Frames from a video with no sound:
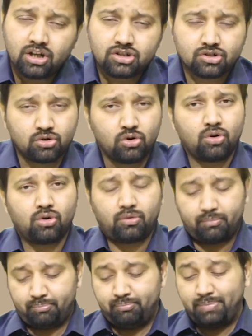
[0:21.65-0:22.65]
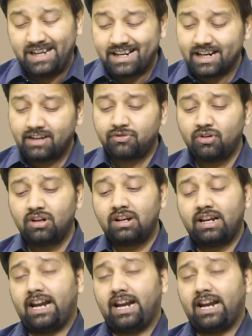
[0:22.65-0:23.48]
so be careful